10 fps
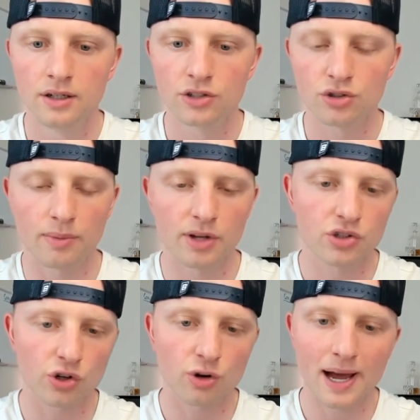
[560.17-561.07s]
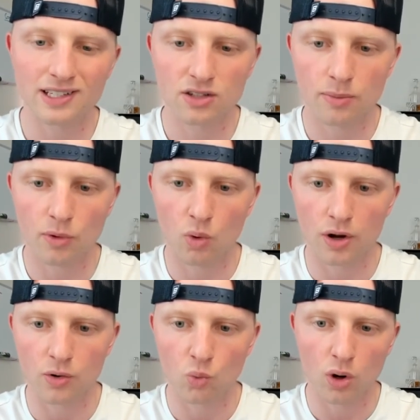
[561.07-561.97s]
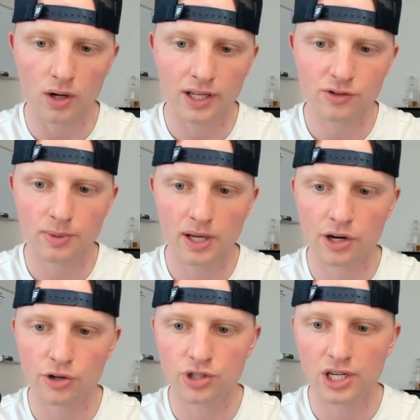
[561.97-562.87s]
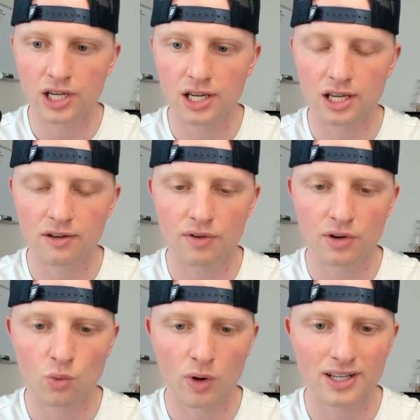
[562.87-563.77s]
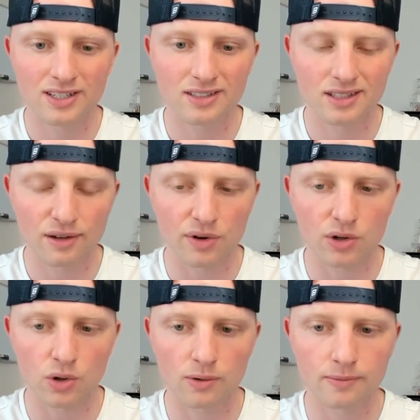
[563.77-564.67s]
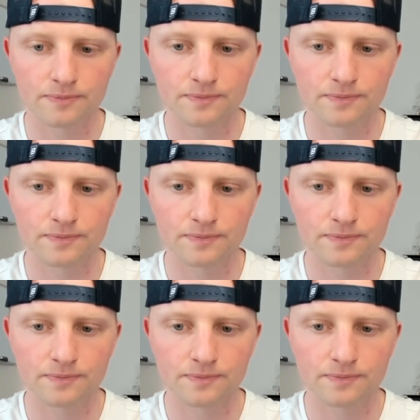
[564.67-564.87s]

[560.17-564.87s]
So I'm going to circle back to number 1. What gives me energy even when it's difficult?